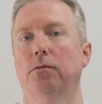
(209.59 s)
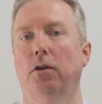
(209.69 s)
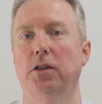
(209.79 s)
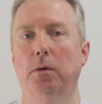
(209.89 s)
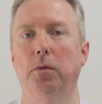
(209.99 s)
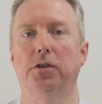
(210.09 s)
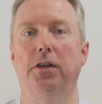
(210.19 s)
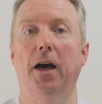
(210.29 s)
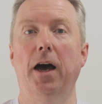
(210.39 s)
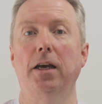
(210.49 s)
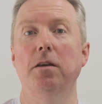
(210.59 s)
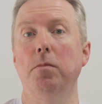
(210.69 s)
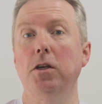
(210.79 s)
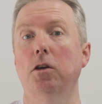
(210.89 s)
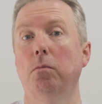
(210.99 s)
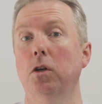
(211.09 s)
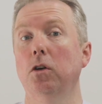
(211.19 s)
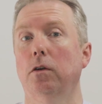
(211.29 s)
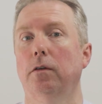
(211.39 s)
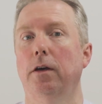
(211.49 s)
For example, is it high, medium,
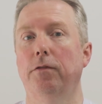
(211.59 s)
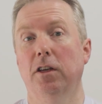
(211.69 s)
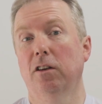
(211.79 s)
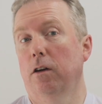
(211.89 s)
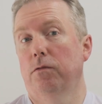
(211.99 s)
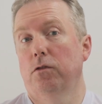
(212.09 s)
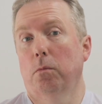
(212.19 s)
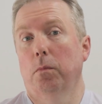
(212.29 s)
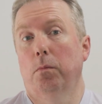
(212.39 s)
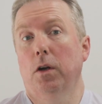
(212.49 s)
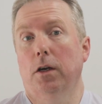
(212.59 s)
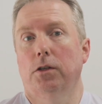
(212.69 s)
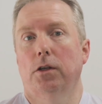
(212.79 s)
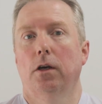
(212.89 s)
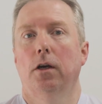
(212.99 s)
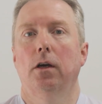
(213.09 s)
low? If, you know, if something breaks.